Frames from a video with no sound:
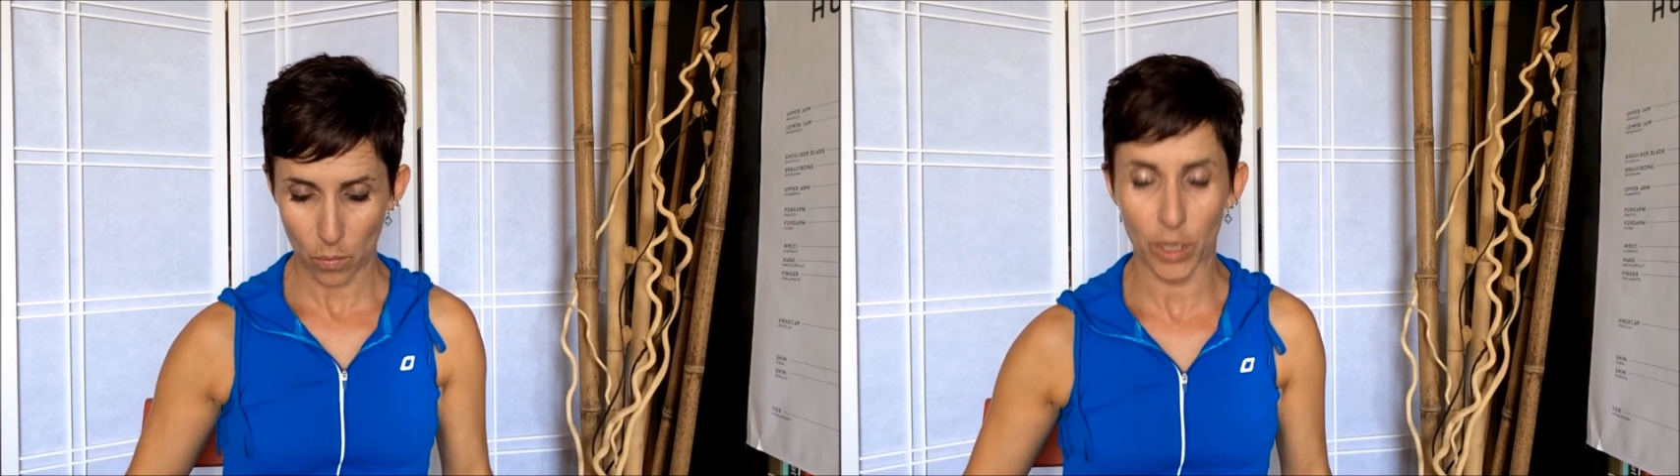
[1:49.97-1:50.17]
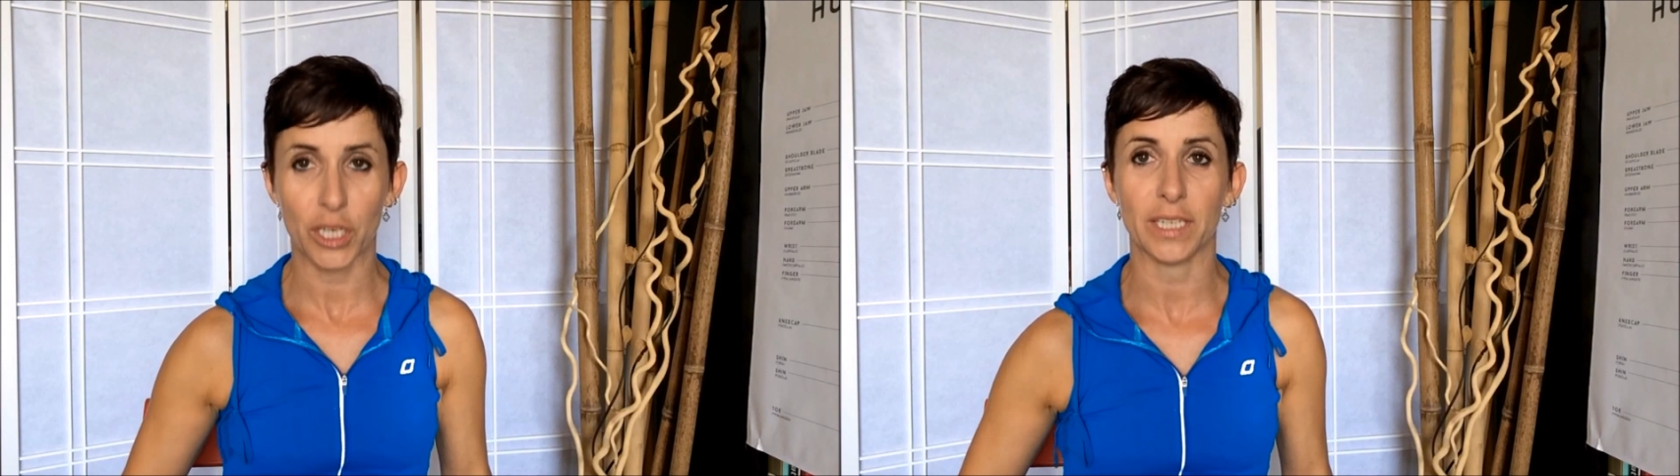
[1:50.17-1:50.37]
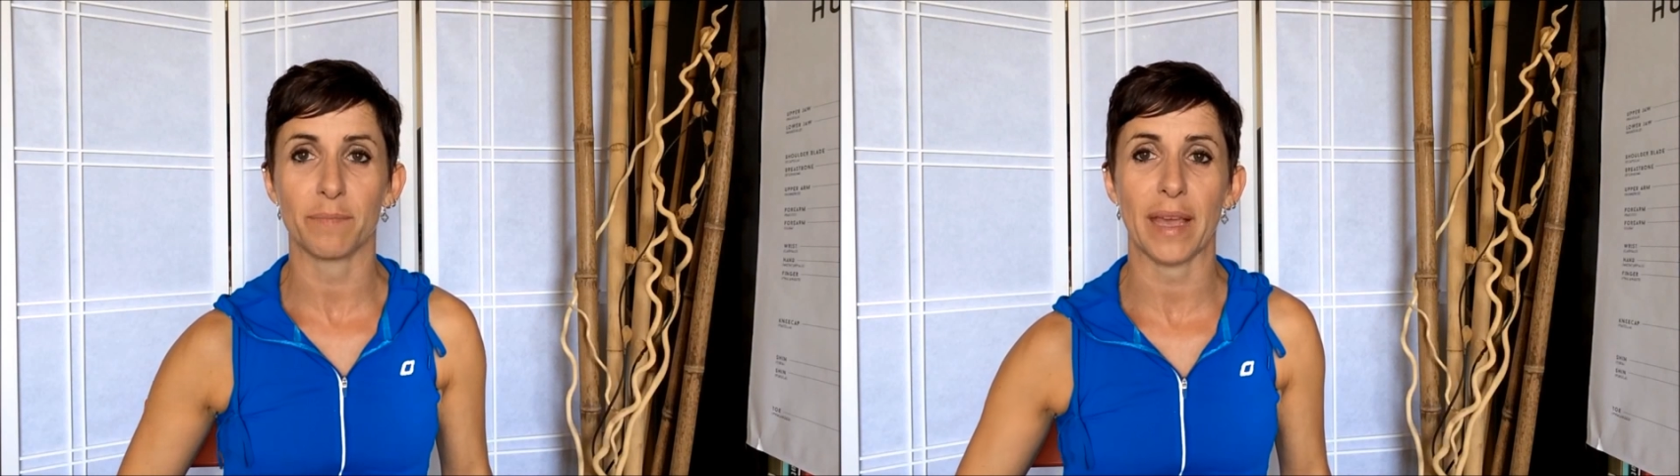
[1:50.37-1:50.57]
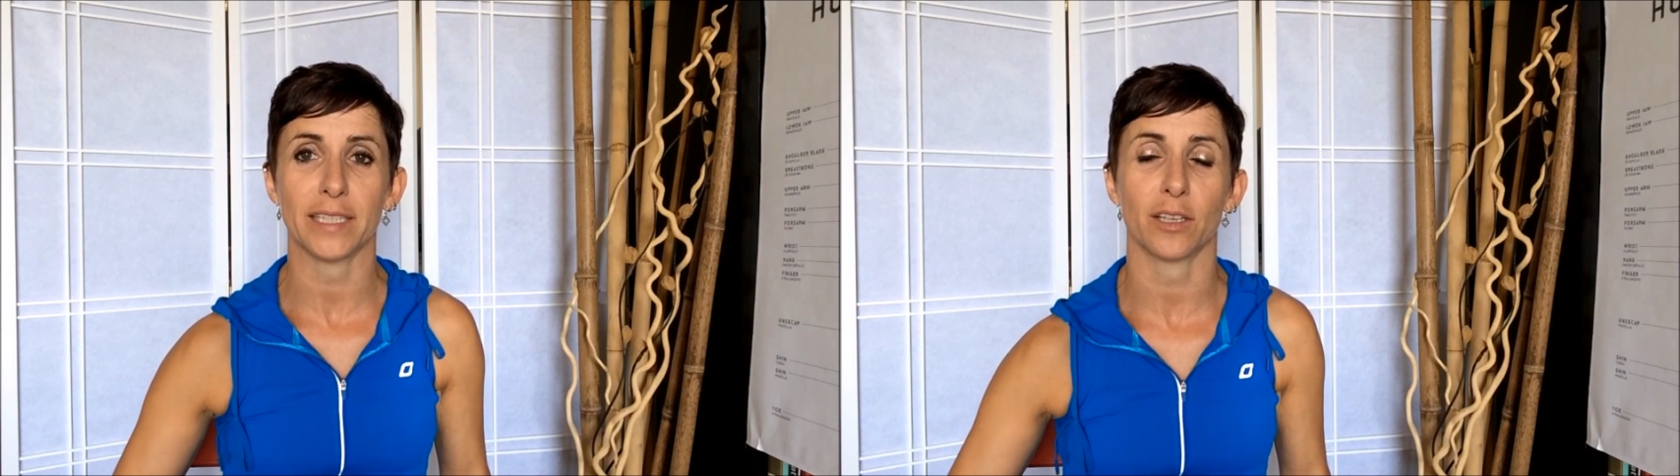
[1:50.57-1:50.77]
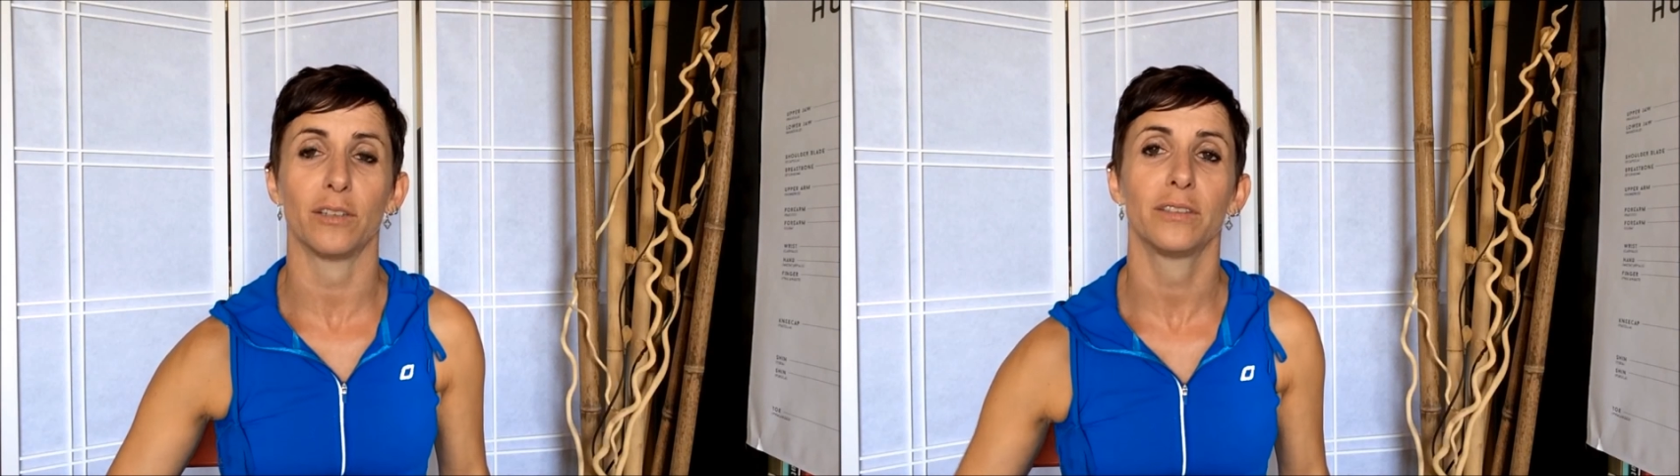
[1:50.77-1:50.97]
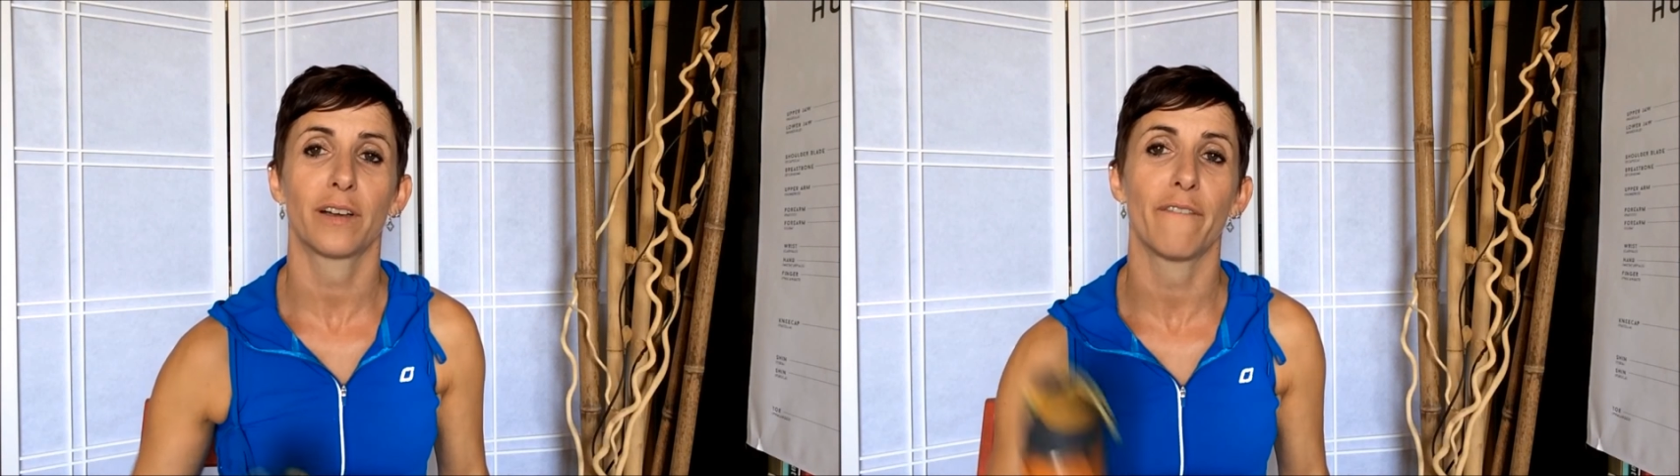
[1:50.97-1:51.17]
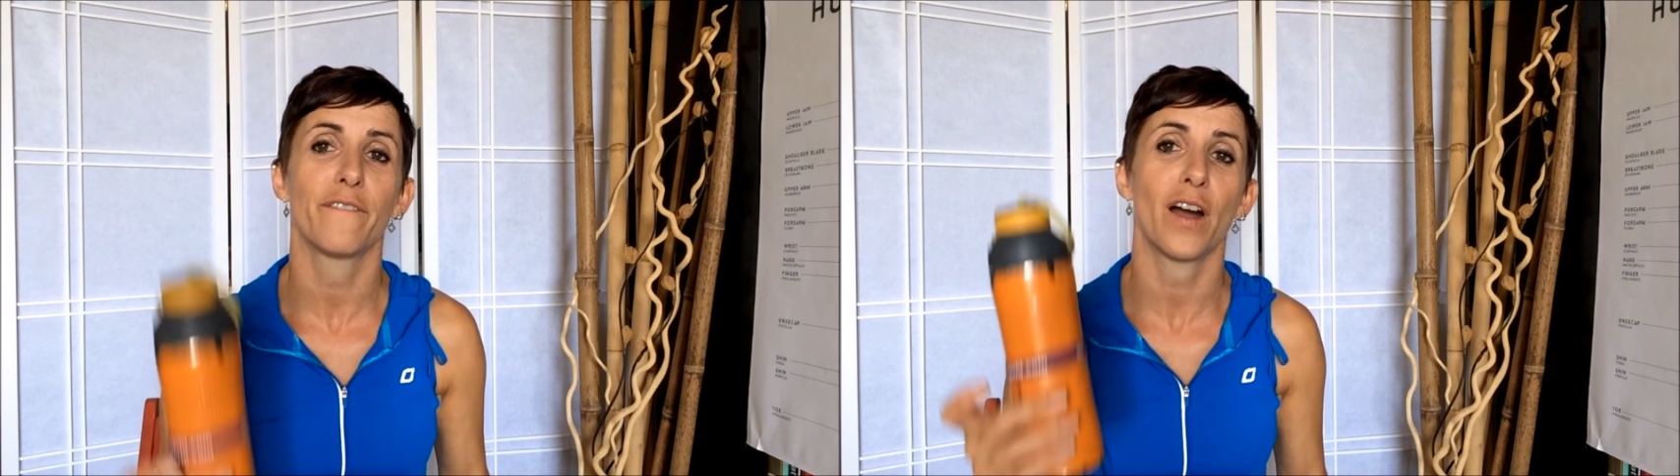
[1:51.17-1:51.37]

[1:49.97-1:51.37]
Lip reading: which is metal and